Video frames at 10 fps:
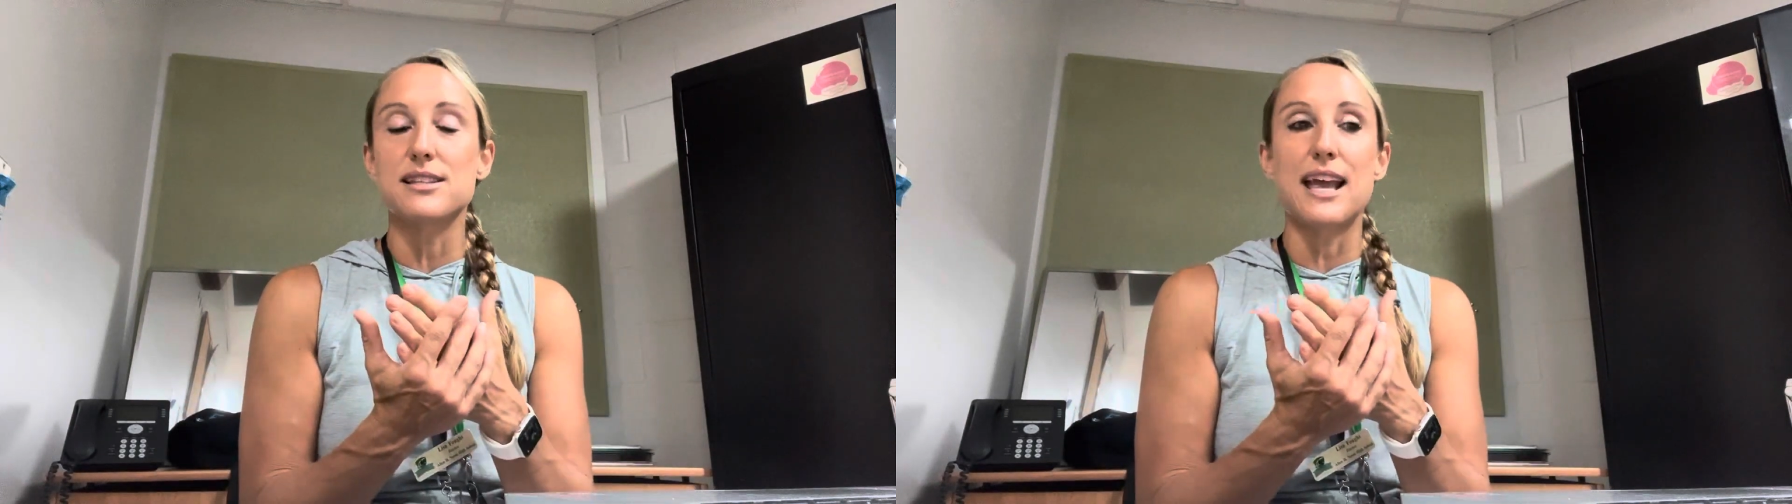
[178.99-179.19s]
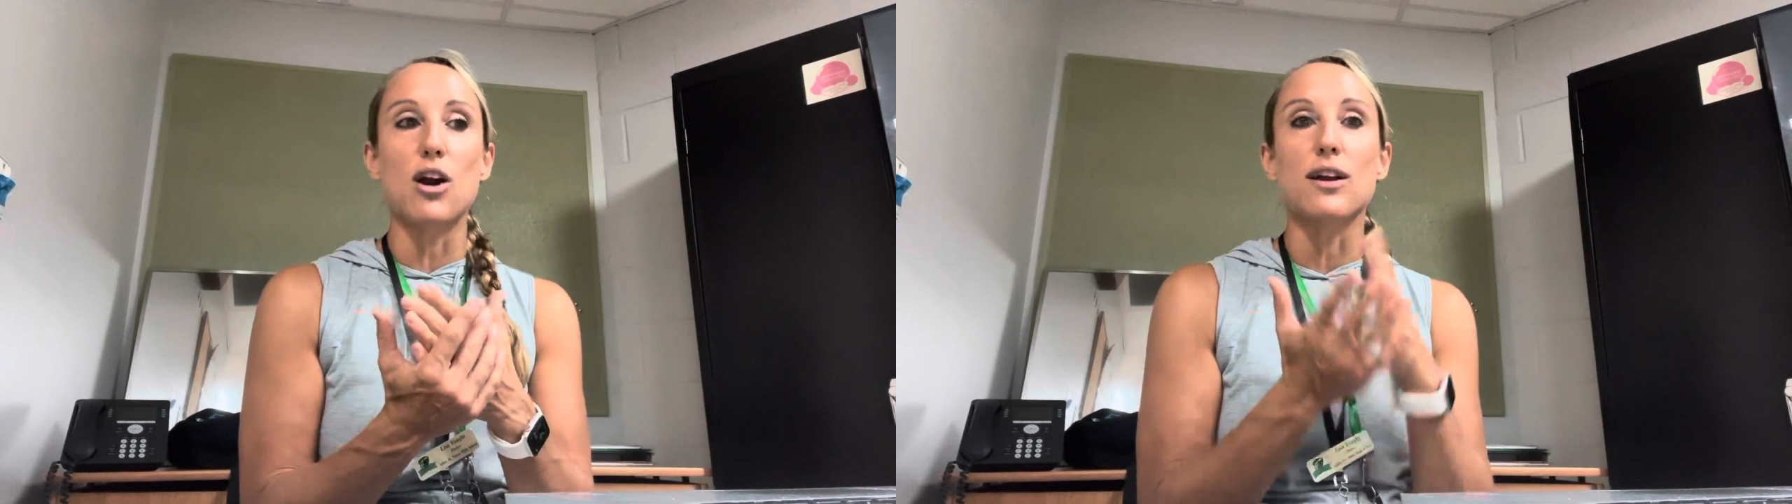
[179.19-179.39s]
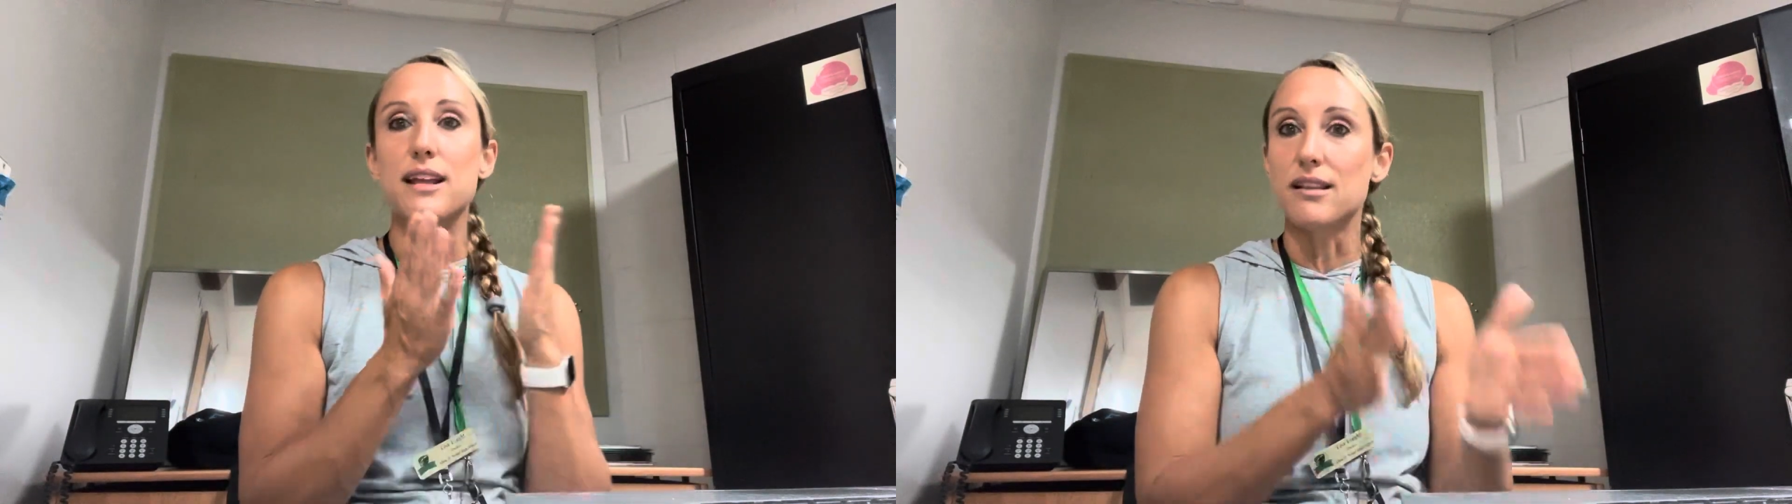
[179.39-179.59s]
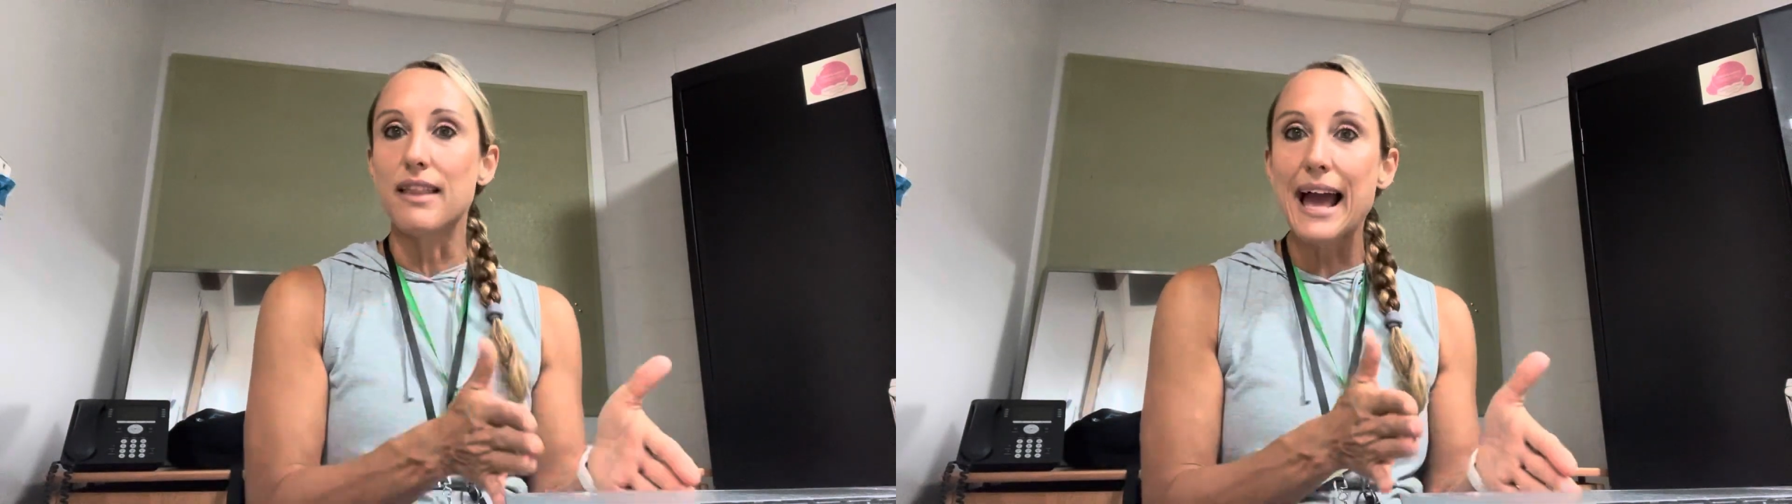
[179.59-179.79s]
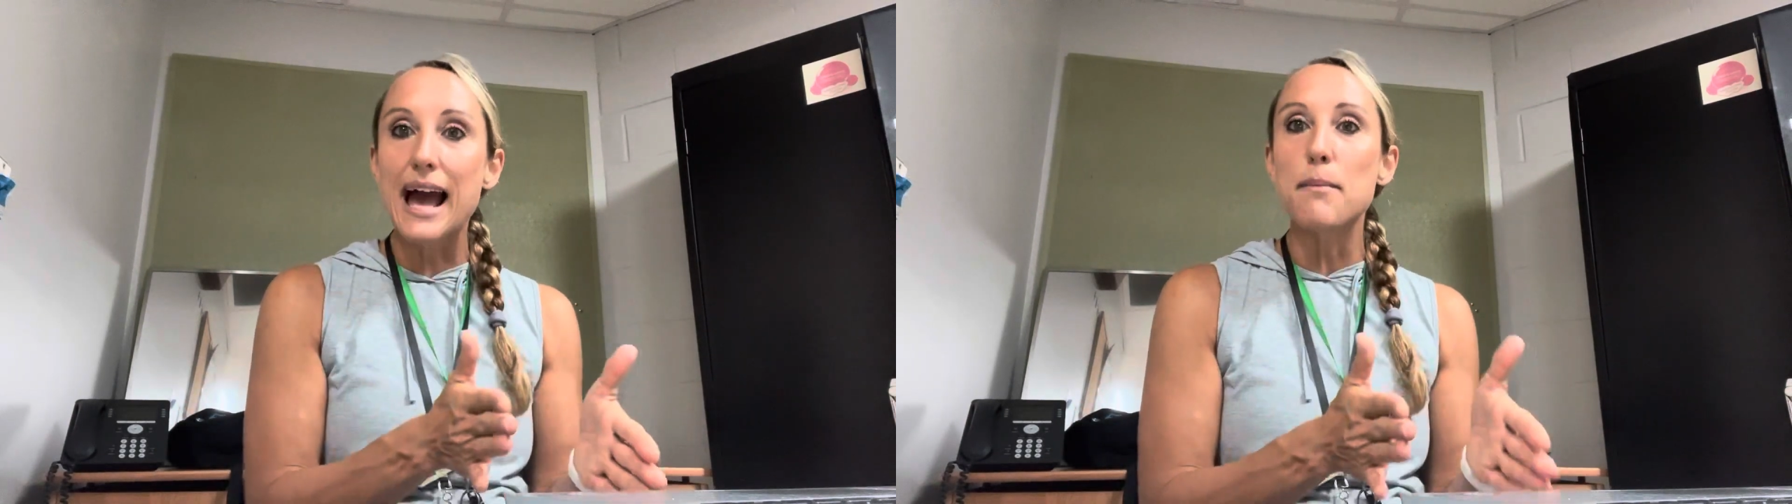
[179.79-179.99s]
they are in the
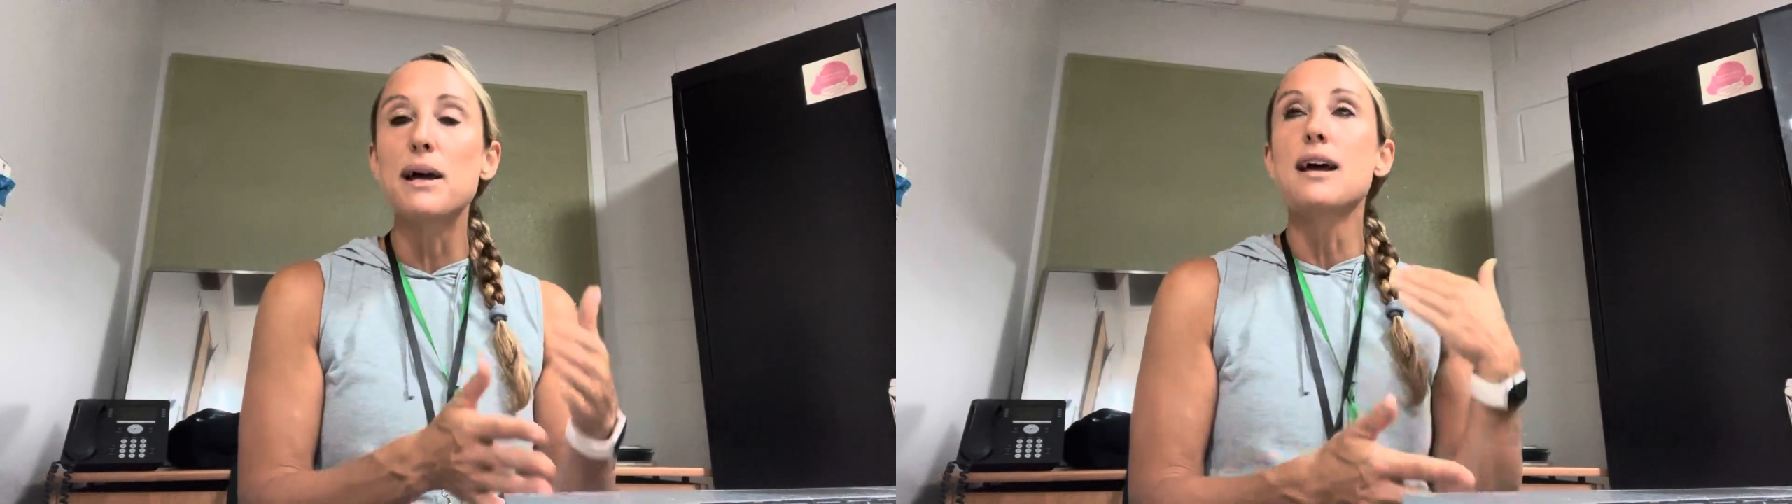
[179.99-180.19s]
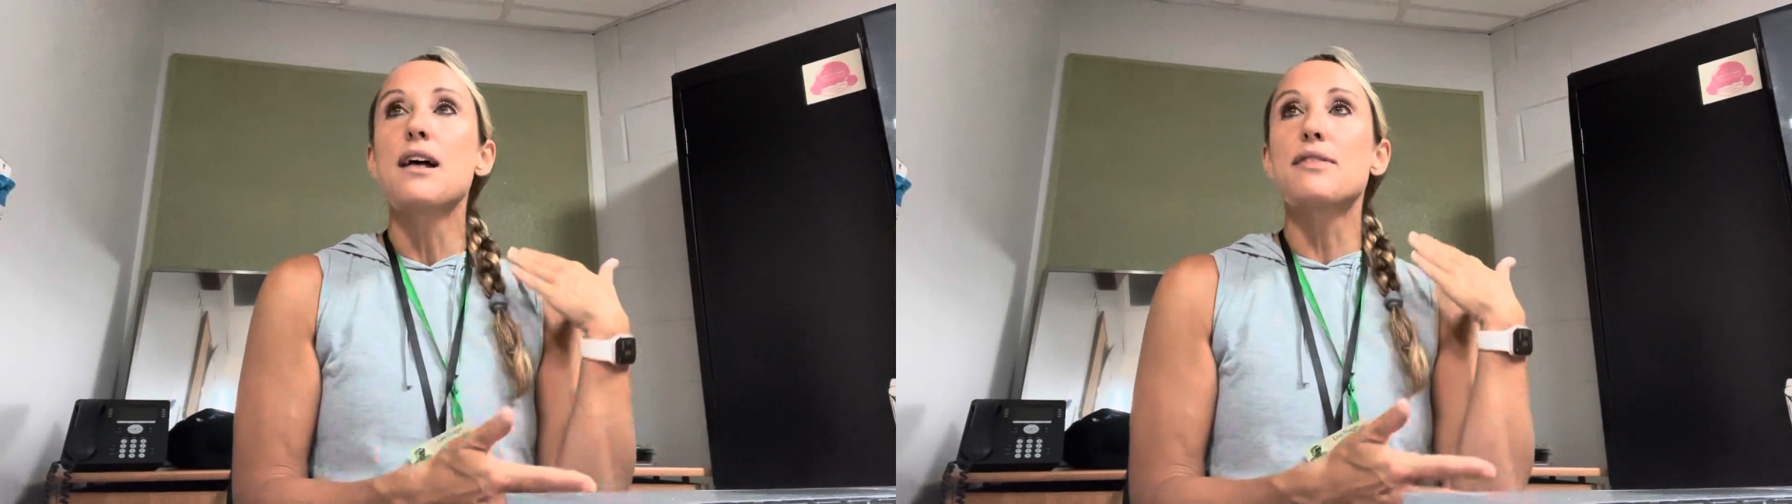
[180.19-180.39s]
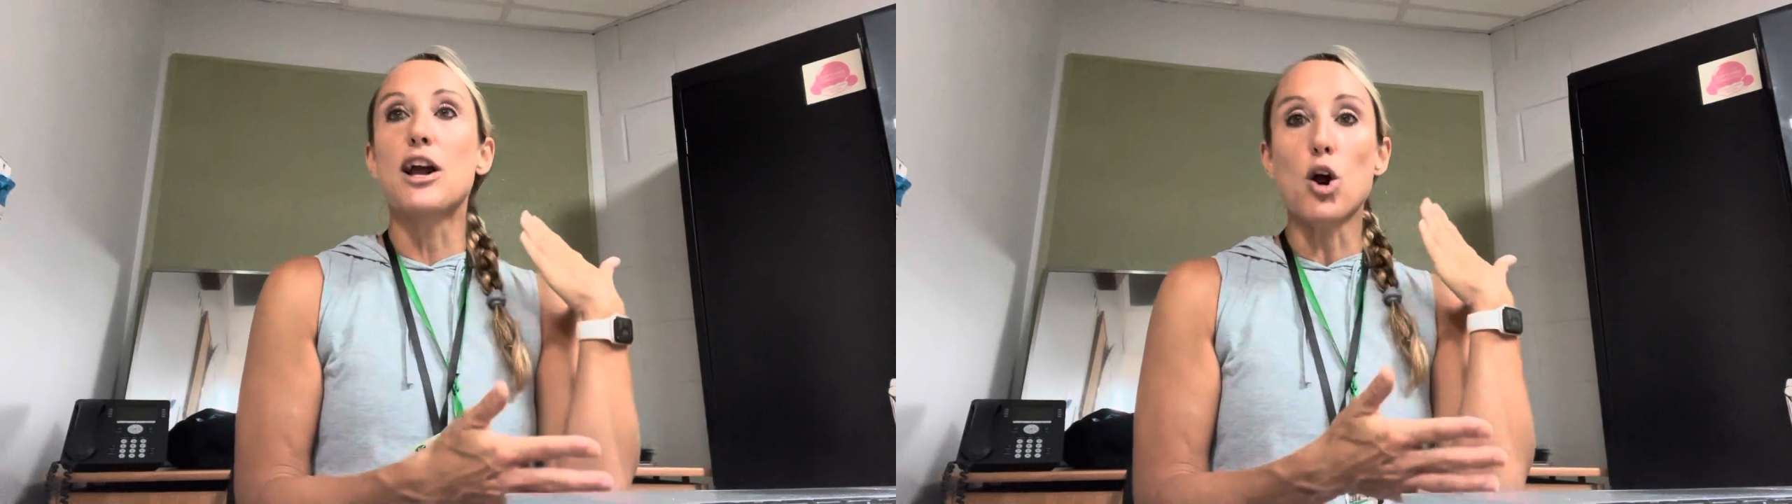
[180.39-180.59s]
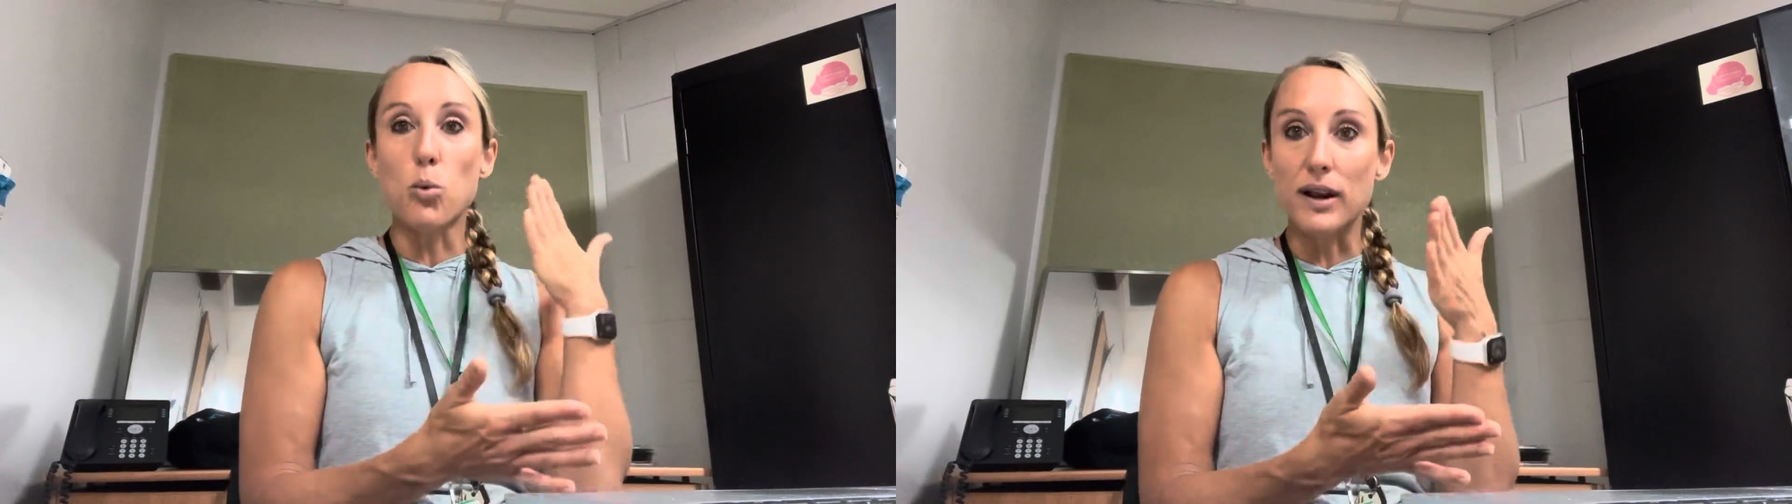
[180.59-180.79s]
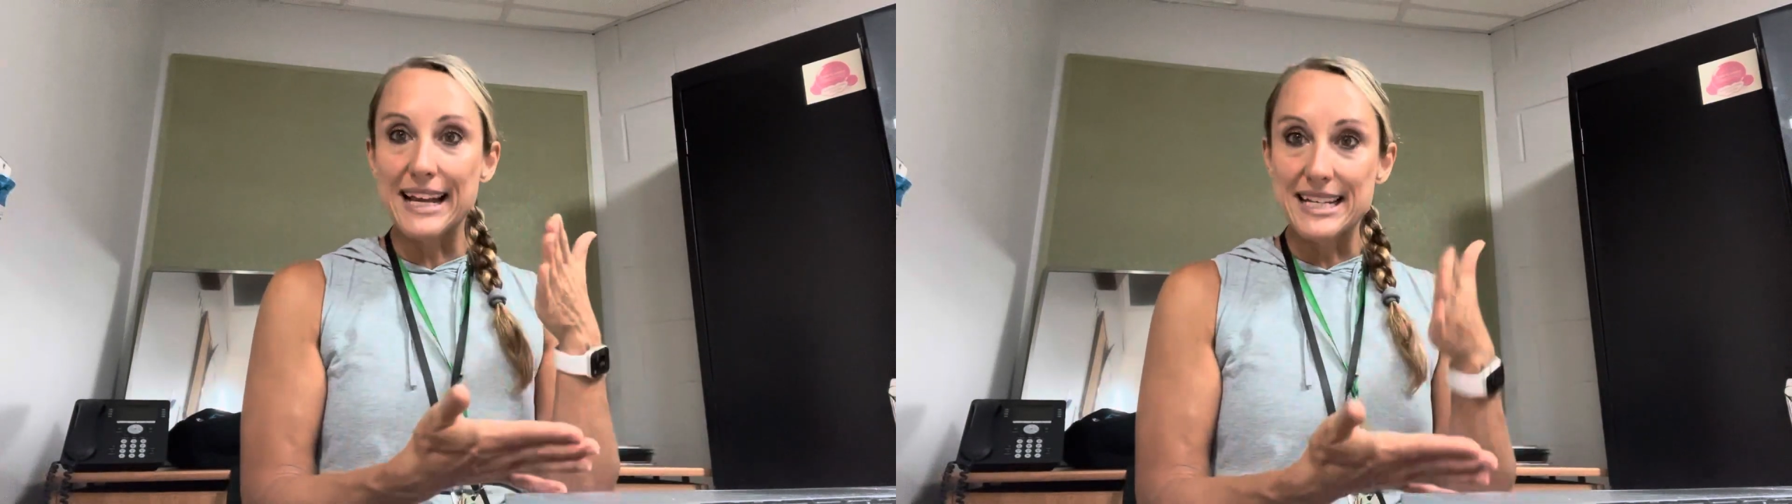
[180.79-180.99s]
lab, they are working